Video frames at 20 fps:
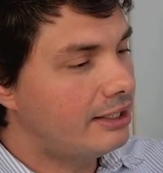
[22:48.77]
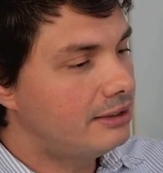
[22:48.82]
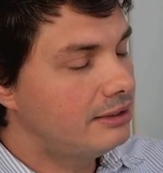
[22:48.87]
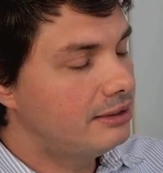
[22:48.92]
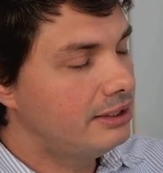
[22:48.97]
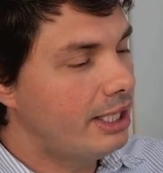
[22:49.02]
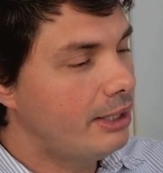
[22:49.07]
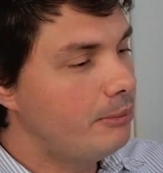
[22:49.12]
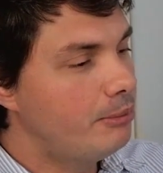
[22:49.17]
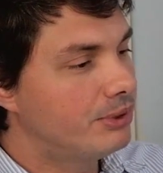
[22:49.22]

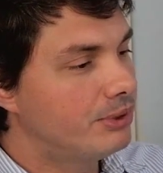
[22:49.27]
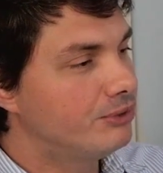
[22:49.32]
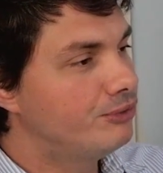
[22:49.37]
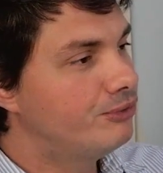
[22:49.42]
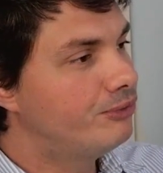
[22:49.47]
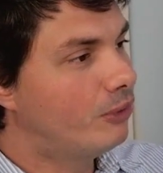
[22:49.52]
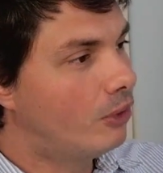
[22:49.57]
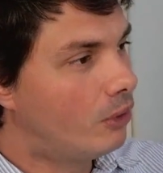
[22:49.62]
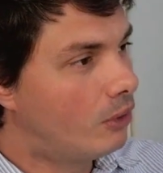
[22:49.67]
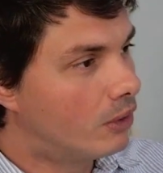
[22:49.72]
they
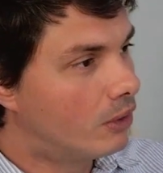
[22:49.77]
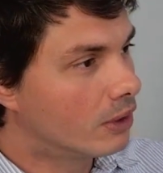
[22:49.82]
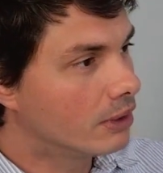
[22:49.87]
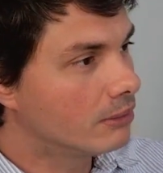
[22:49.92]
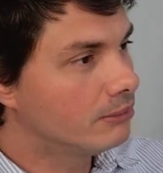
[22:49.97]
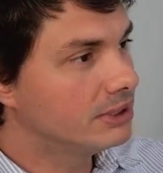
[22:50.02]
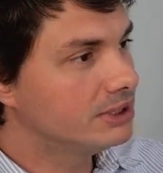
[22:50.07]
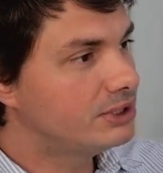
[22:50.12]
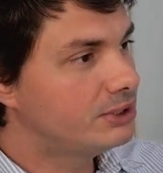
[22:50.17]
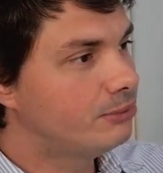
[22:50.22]
perform
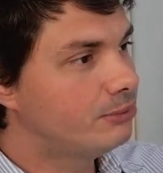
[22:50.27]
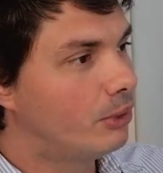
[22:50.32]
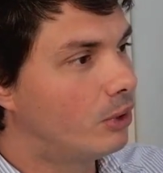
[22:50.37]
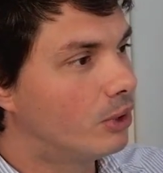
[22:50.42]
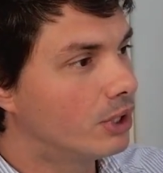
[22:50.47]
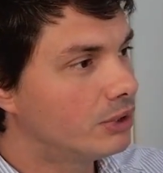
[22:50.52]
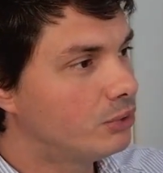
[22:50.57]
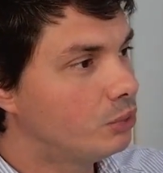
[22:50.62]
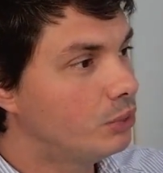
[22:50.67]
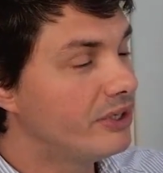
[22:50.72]
a
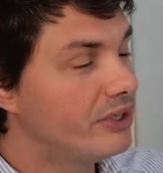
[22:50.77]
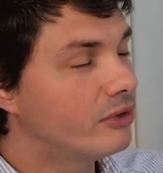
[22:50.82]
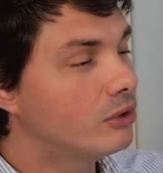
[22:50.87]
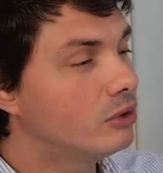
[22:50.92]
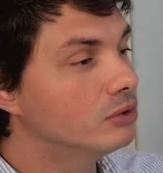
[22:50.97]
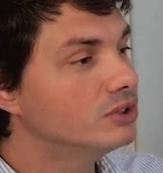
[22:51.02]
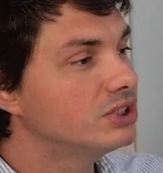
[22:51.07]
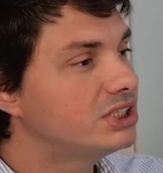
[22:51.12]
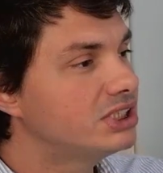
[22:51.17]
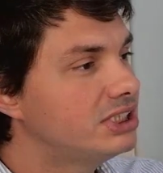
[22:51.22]
sport with
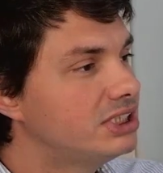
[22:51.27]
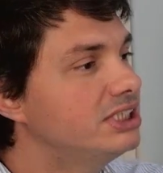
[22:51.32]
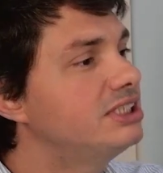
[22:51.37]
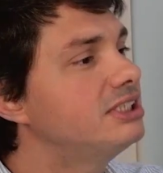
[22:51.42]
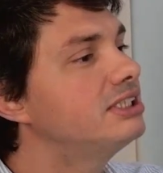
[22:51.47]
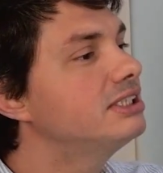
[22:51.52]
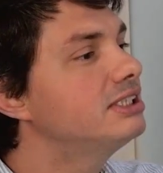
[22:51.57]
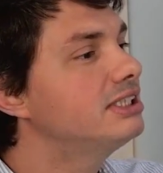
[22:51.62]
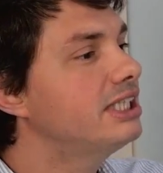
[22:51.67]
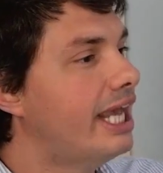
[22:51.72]

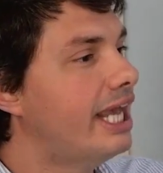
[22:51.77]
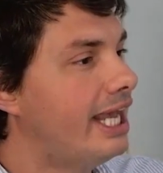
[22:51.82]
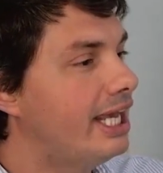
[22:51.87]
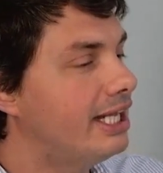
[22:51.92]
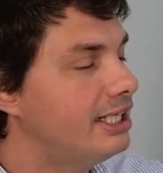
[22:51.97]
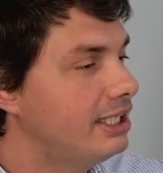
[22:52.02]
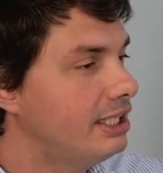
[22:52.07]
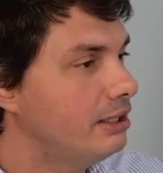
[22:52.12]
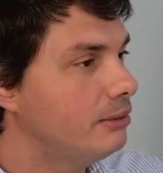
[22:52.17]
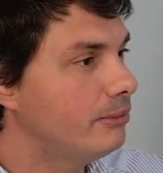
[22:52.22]
consistent head
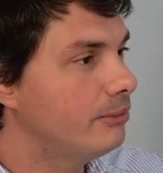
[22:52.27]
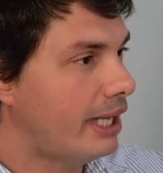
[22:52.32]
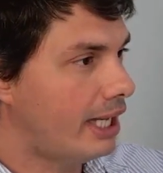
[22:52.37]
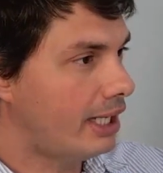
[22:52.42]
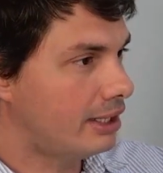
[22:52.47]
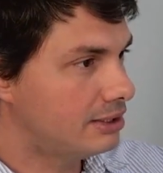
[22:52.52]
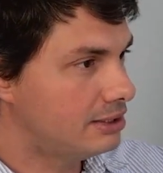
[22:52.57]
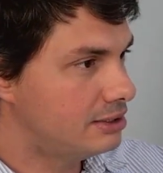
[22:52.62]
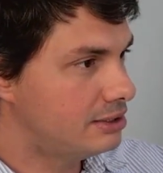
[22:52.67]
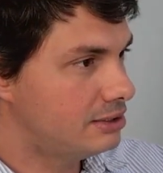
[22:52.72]

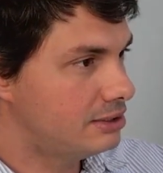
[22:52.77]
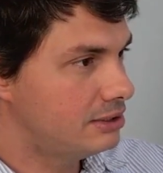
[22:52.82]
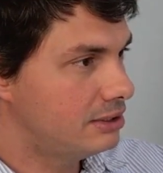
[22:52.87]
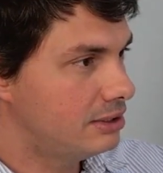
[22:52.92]
impacts,